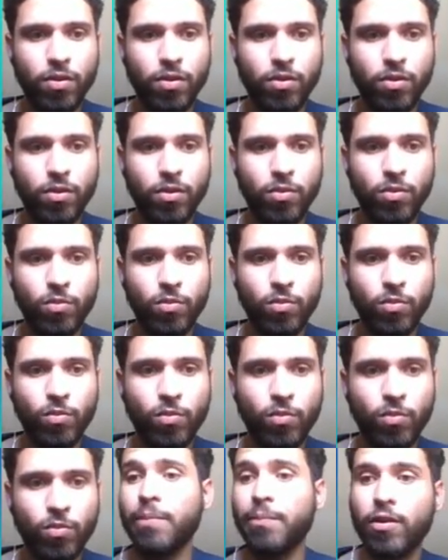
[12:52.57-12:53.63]
We do the
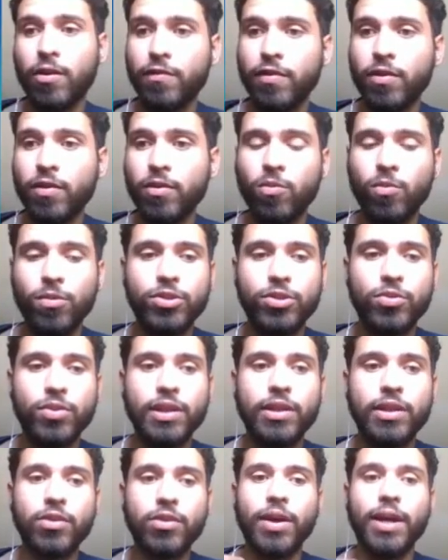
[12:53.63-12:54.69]
typography, we do a
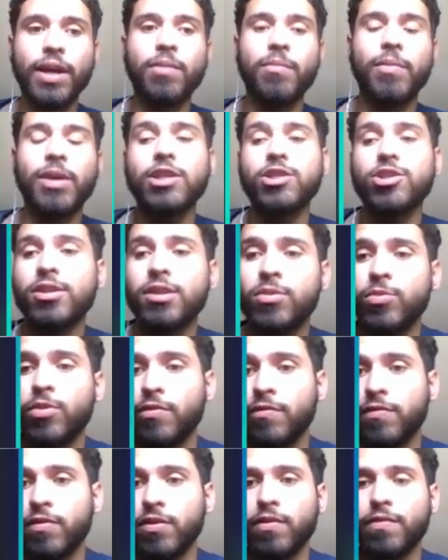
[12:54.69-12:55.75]
little animation and
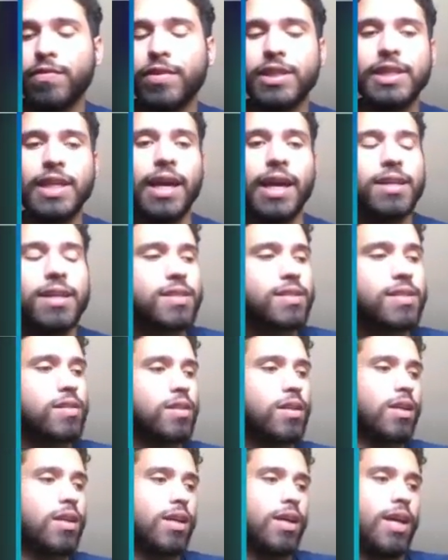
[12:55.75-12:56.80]
review of the text,
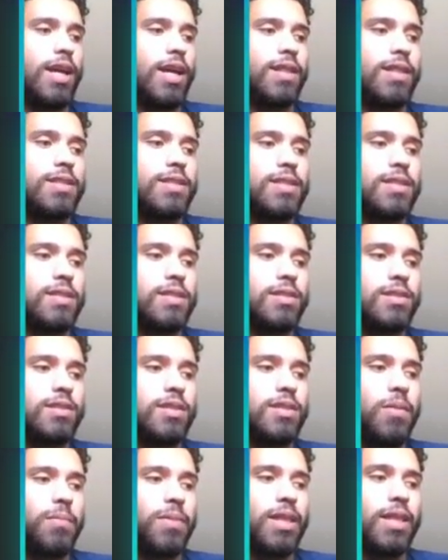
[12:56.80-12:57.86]
and this is
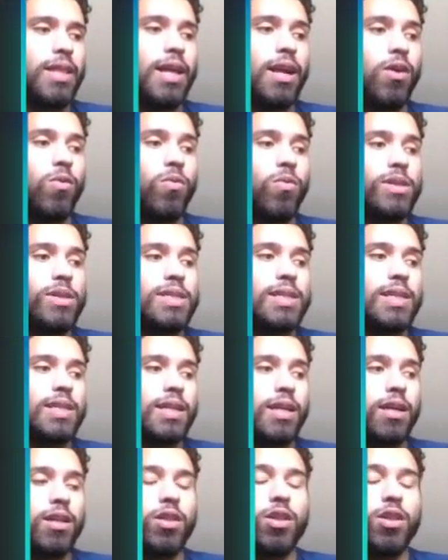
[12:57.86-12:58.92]
something that I always take
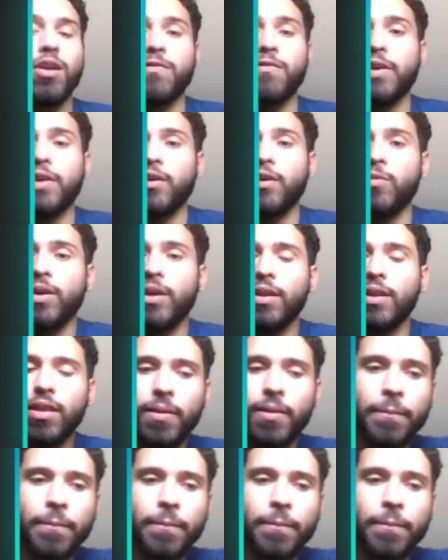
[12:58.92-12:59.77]
a lot of care with.